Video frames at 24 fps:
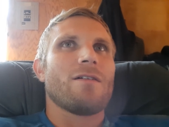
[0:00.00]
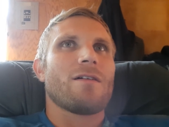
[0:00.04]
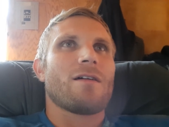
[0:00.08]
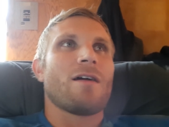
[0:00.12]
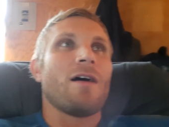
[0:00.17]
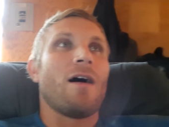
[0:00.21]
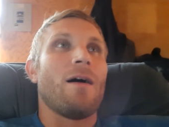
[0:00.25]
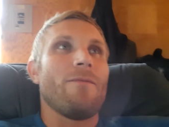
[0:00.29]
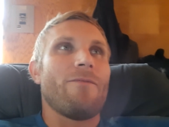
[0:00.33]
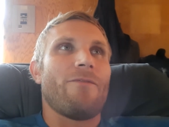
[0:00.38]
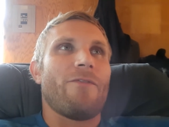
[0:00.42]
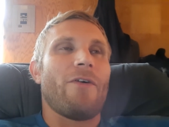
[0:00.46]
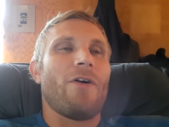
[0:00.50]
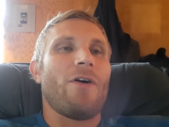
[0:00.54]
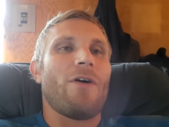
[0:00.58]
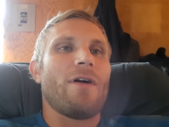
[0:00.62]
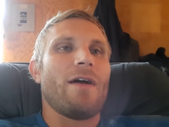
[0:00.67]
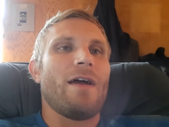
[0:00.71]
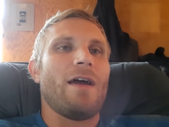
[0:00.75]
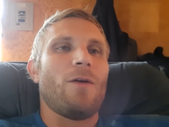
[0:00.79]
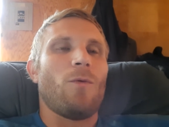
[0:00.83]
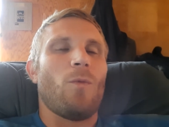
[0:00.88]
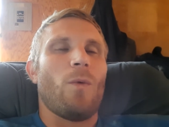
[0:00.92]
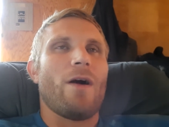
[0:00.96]

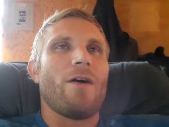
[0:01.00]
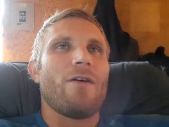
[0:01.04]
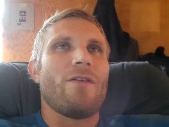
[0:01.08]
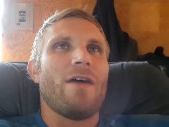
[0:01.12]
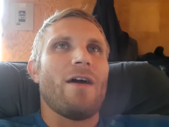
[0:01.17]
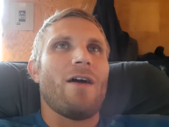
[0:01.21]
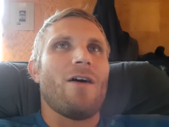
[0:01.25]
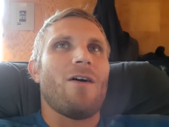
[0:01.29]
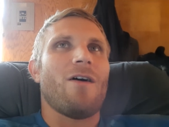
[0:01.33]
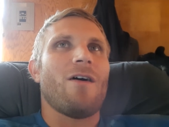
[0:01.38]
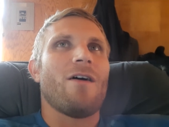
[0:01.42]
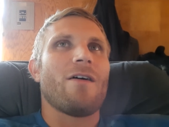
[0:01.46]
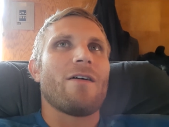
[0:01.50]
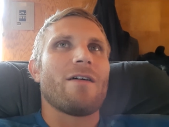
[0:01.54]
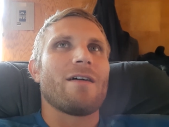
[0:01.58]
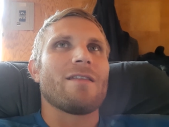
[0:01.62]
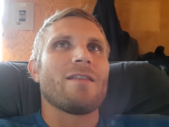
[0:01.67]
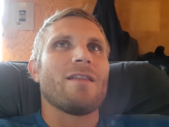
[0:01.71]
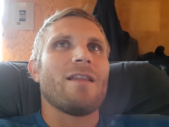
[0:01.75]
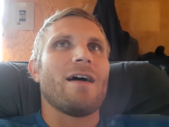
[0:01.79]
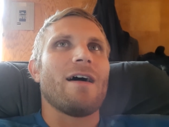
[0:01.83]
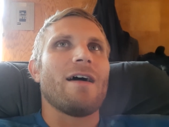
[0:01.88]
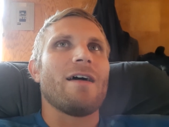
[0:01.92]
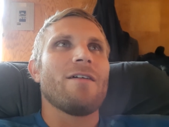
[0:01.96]
comfort and where they are
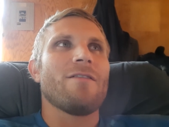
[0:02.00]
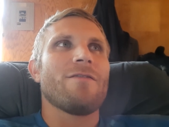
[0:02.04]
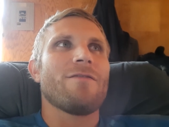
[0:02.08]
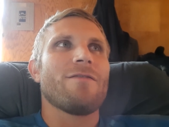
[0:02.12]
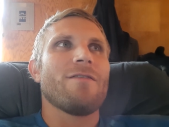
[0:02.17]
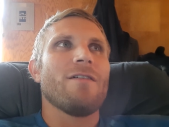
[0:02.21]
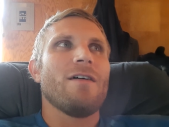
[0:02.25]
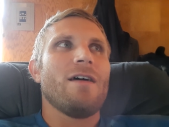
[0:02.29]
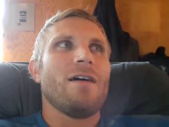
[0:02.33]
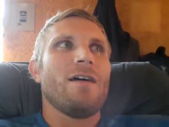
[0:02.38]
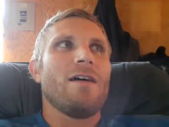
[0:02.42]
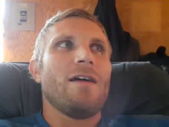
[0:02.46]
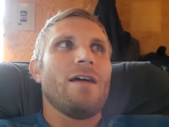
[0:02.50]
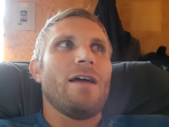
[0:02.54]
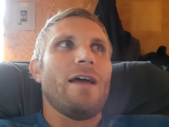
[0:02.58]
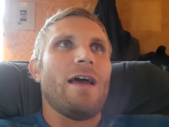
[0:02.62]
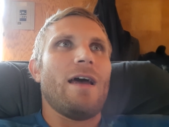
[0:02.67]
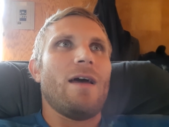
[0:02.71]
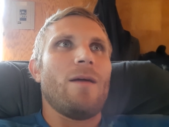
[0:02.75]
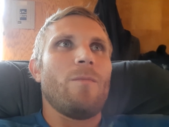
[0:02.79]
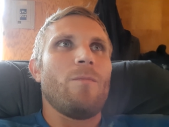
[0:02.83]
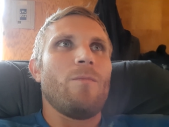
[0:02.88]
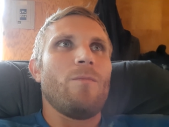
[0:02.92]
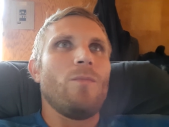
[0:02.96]
in life
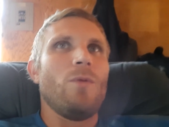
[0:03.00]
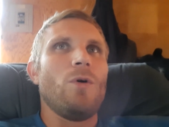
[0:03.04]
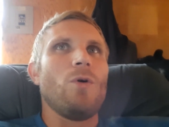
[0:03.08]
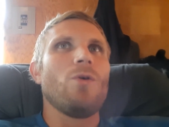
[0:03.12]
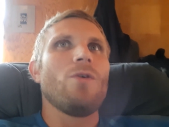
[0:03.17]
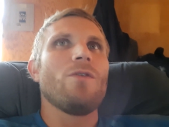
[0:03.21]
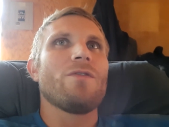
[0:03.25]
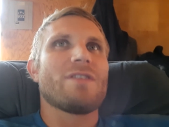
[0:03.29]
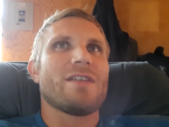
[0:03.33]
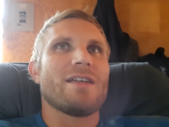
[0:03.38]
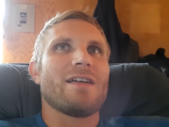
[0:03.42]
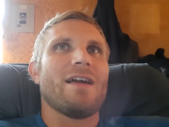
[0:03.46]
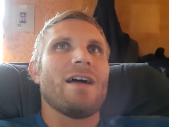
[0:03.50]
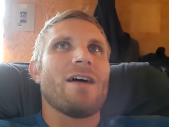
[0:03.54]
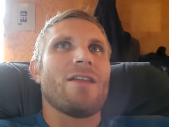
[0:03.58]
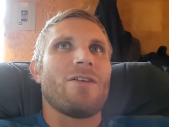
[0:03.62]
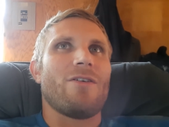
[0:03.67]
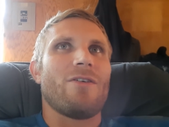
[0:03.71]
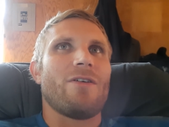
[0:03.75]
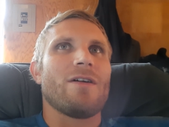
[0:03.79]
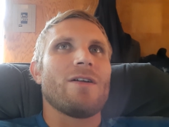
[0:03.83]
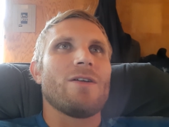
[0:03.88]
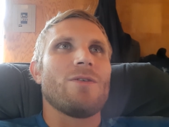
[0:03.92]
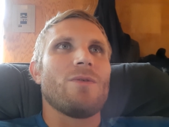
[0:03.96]
and move
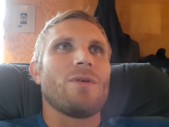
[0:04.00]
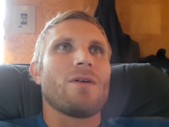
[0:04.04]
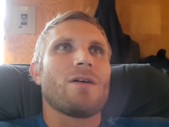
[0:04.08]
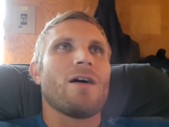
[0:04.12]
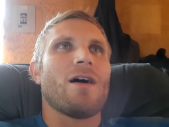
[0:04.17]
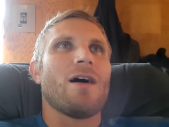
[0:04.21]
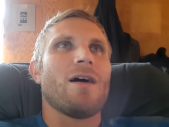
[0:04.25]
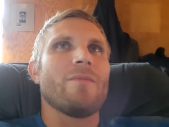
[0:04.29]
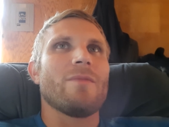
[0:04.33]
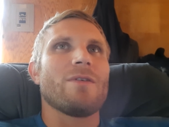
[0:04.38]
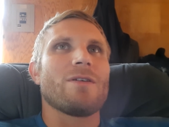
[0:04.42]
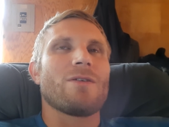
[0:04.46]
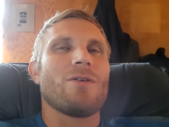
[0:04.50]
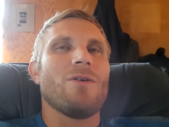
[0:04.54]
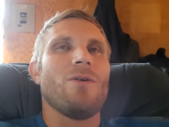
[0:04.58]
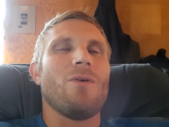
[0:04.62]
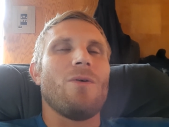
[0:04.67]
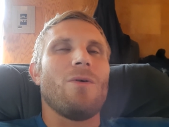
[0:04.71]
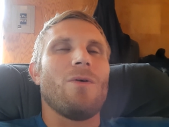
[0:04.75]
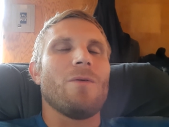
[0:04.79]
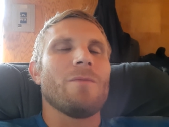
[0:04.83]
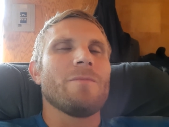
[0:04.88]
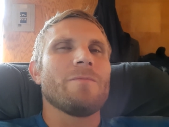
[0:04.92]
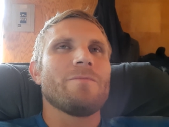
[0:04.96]
together into a common
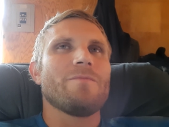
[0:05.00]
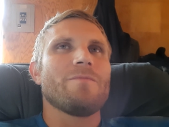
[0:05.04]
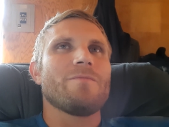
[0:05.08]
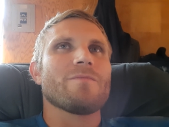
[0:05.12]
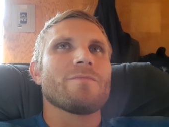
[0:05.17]
goal.